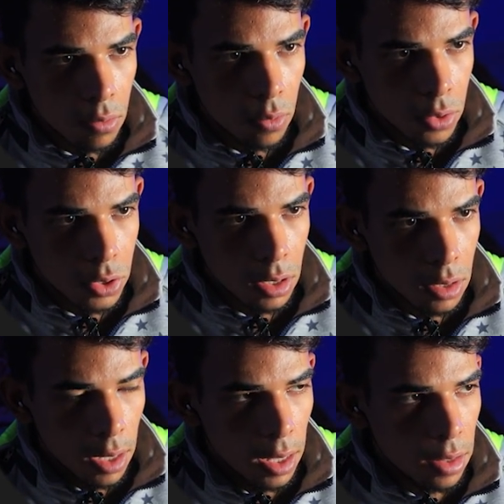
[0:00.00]
would you
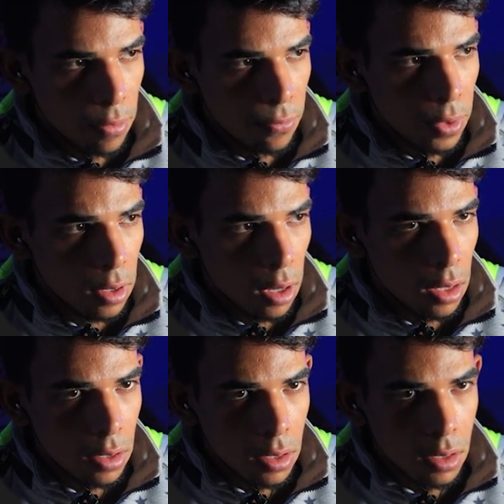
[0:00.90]
add the fill
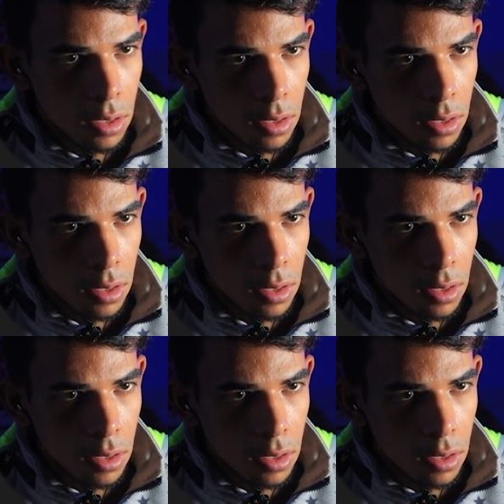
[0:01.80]
color?